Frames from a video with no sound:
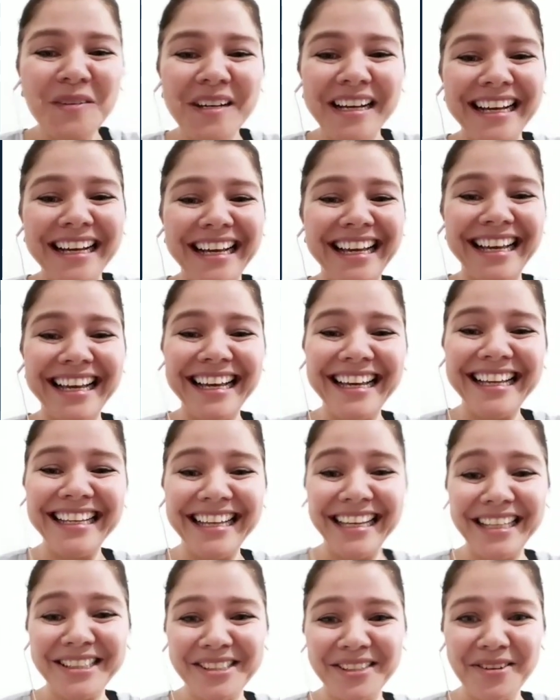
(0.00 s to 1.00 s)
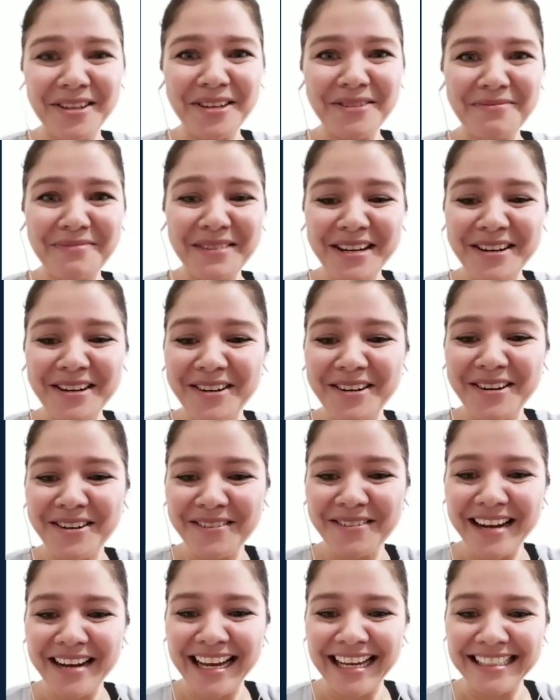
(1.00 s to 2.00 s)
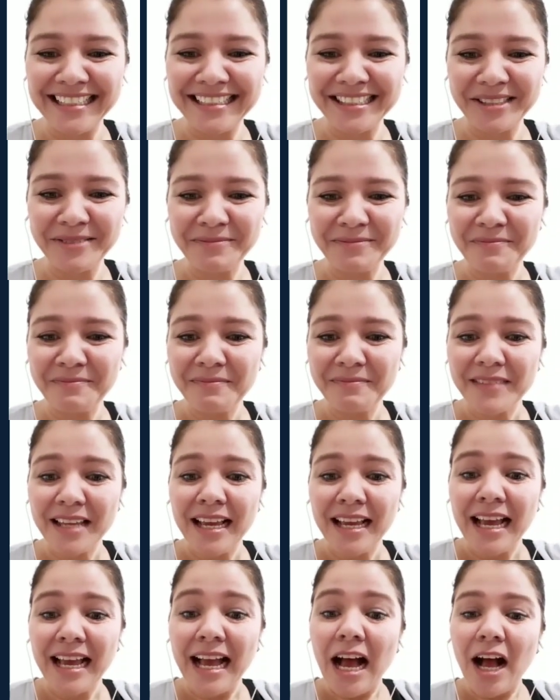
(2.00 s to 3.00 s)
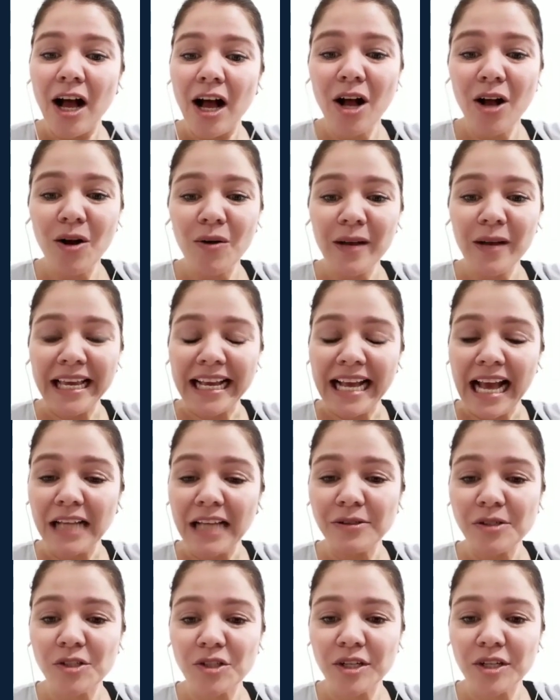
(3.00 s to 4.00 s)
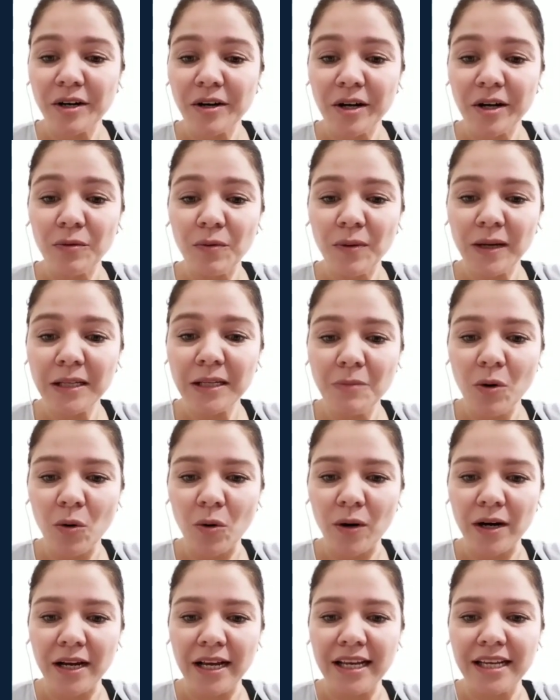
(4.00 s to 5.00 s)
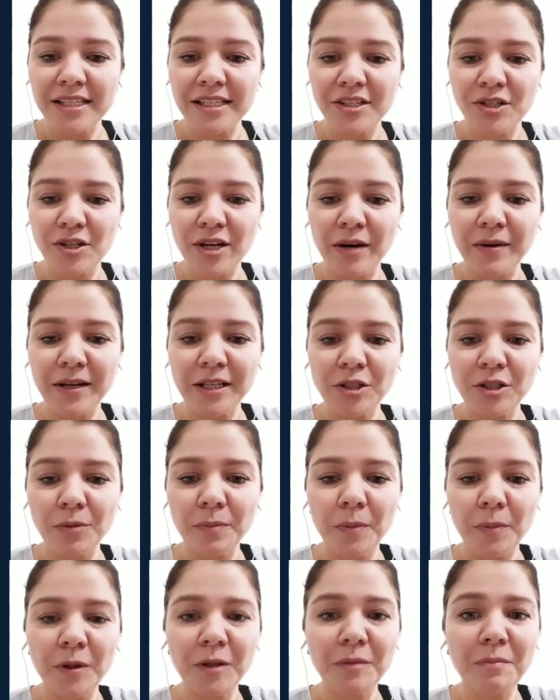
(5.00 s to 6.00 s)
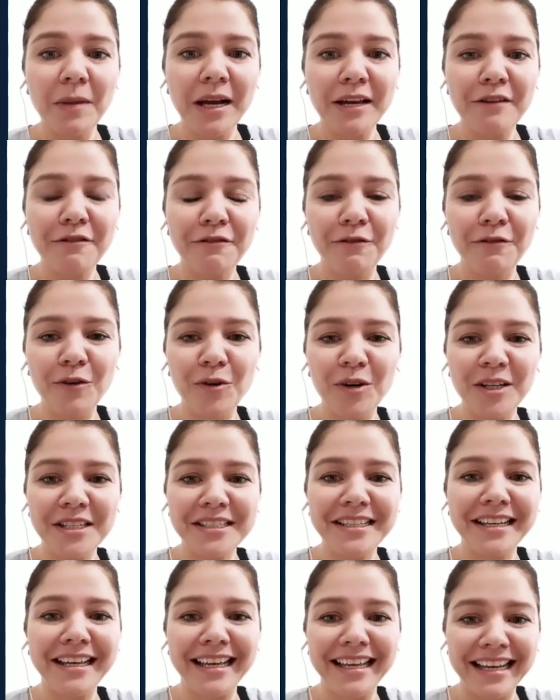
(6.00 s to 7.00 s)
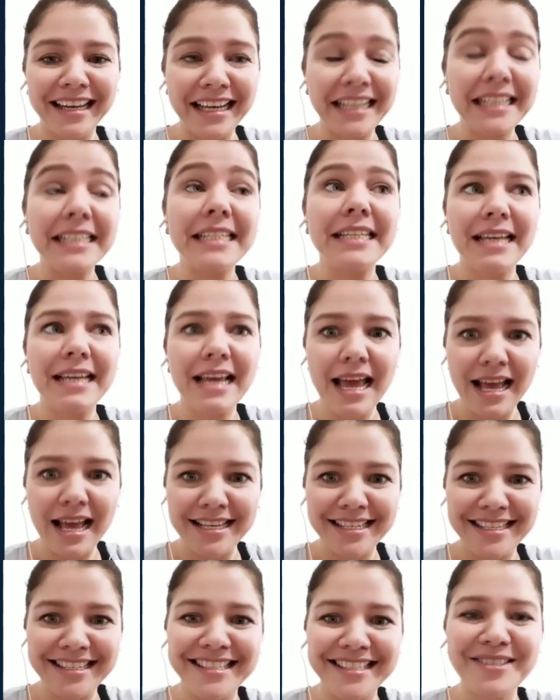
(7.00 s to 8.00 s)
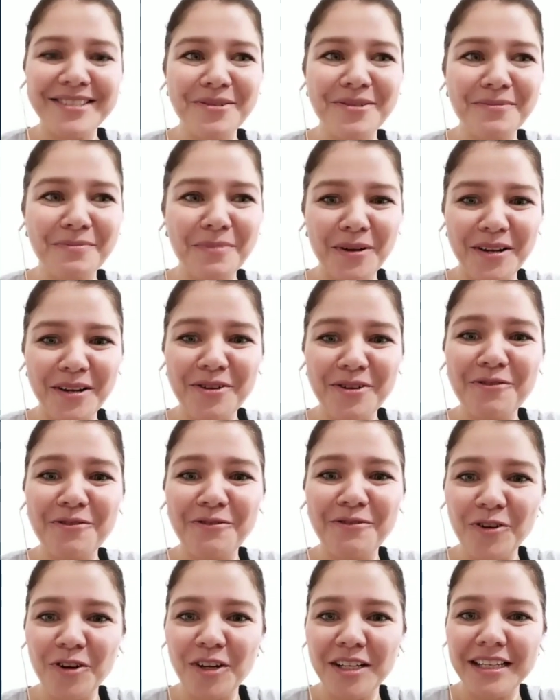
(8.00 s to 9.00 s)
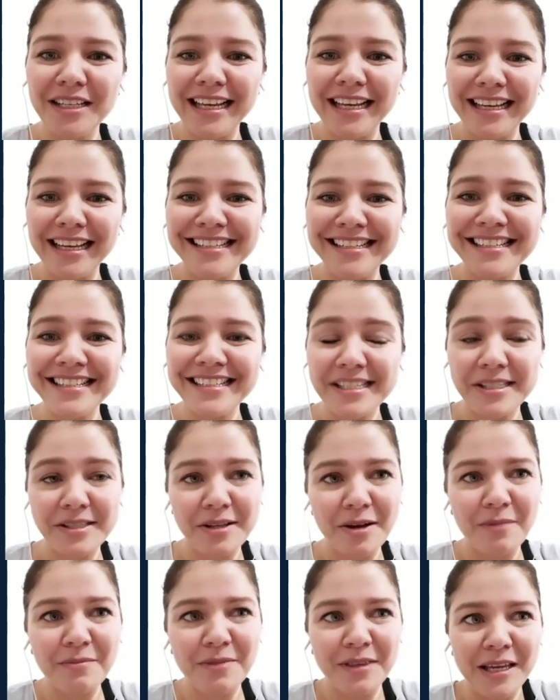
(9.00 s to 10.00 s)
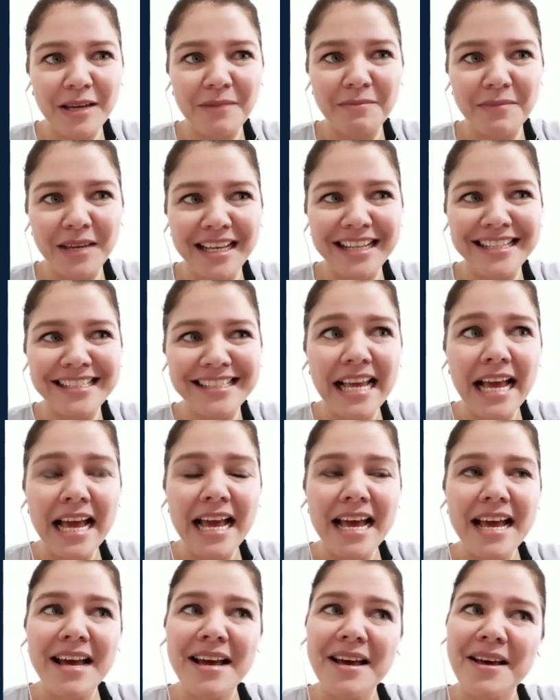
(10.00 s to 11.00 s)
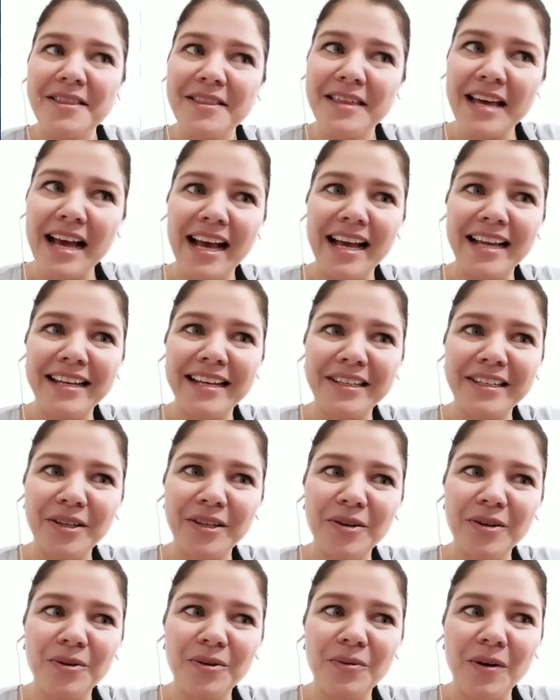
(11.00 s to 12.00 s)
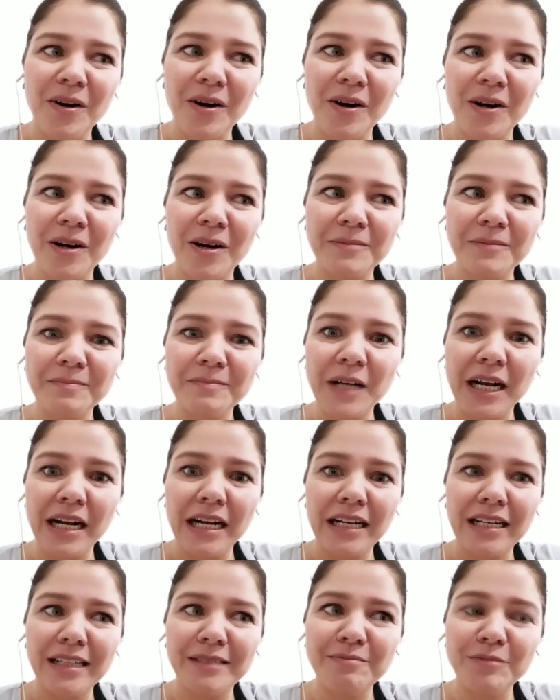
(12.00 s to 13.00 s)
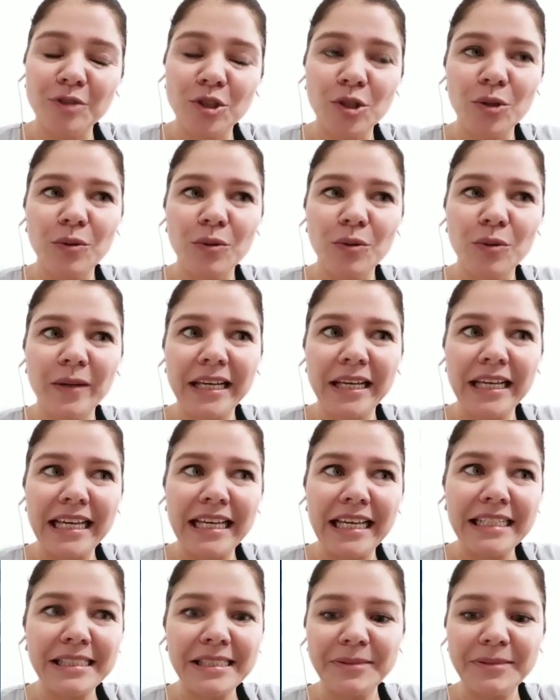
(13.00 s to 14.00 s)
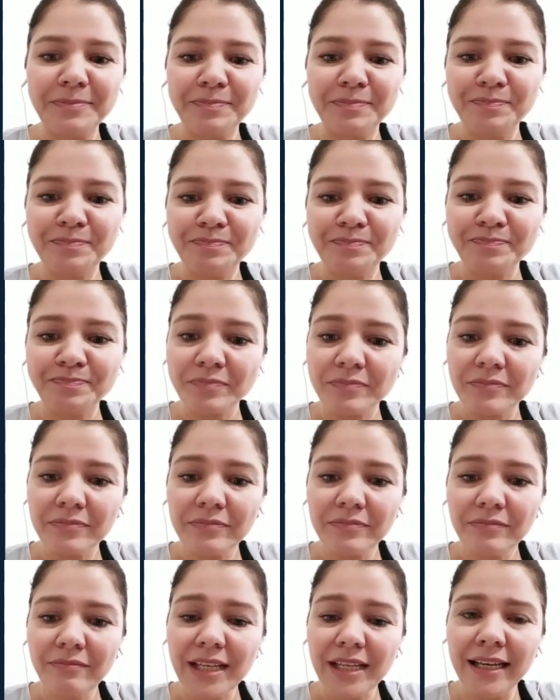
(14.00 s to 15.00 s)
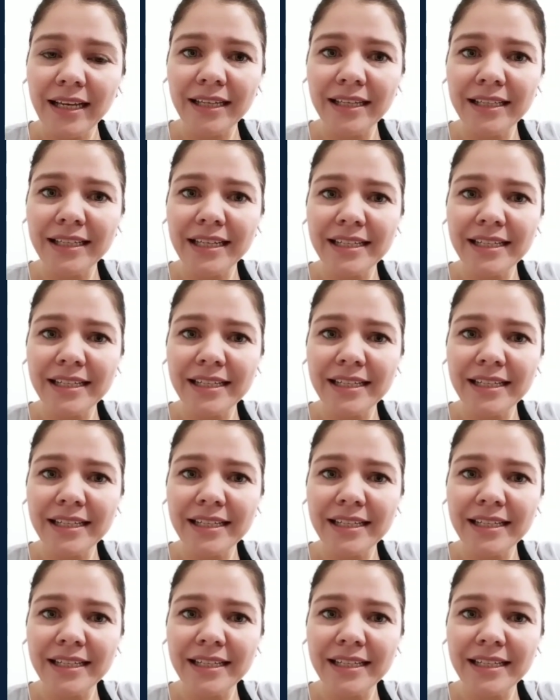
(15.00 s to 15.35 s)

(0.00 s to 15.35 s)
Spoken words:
and it's going to be great. Oh, Ricardo's sharing one more. He's sharing to put my foot in it. Yes, to put your foot in something means that you are doing it, and